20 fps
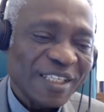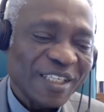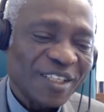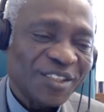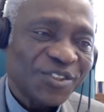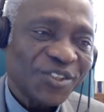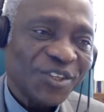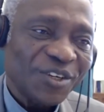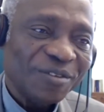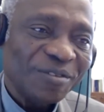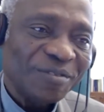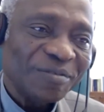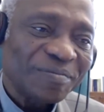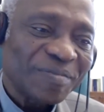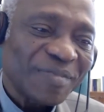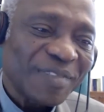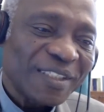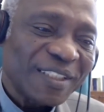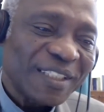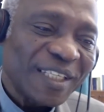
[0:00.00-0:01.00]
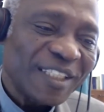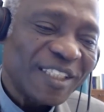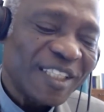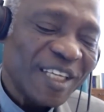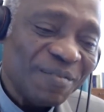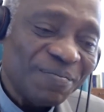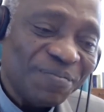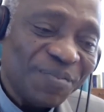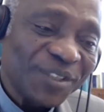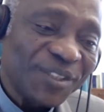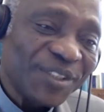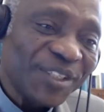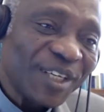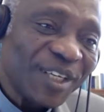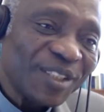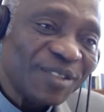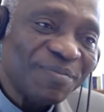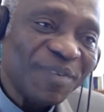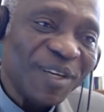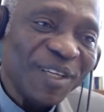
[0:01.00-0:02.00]
So the
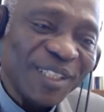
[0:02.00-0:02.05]
temperatures make the